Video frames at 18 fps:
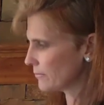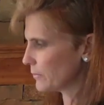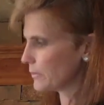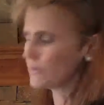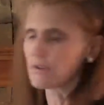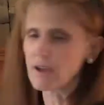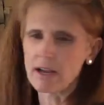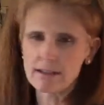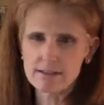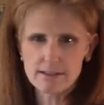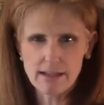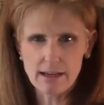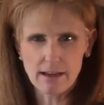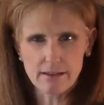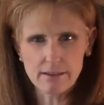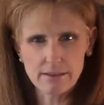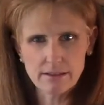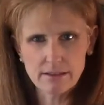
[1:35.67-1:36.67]
we've got
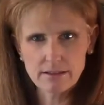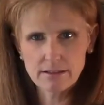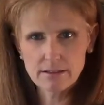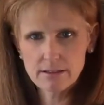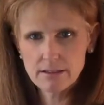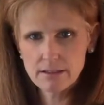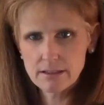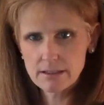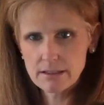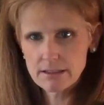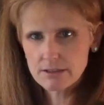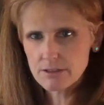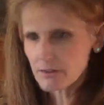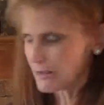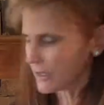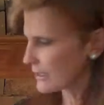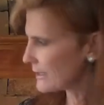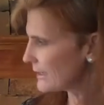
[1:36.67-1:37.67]
death.
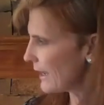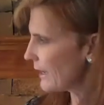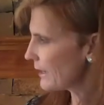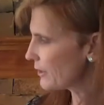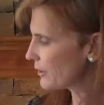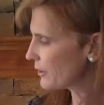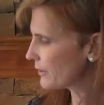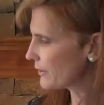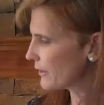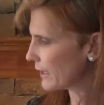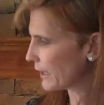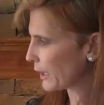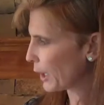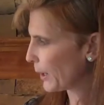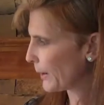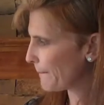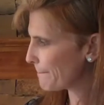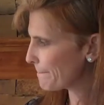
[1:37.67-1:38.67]
So that's not a good thing.